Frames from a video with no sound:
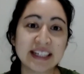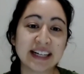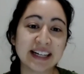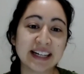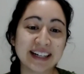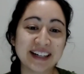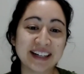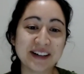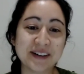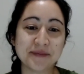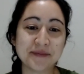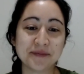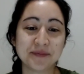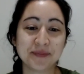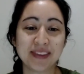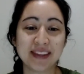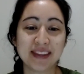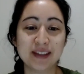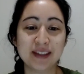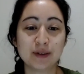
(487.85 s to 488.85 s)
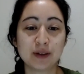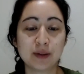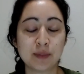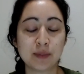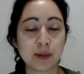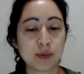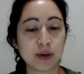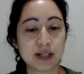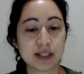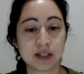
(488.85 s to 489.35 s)
You can
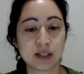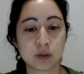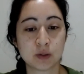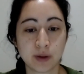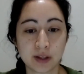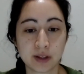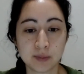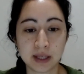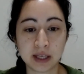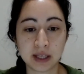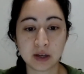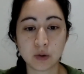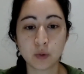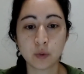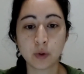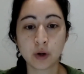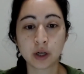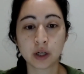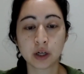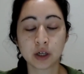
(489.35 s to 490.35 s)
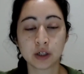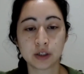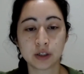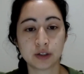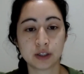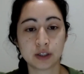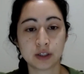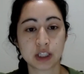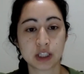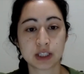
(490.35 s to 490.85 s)
memorize this with me, or you
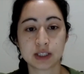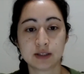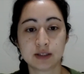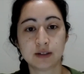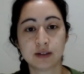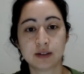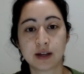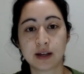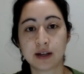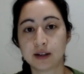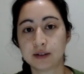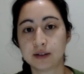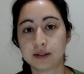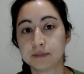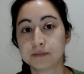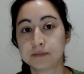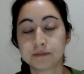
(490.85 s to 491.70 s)
can just kind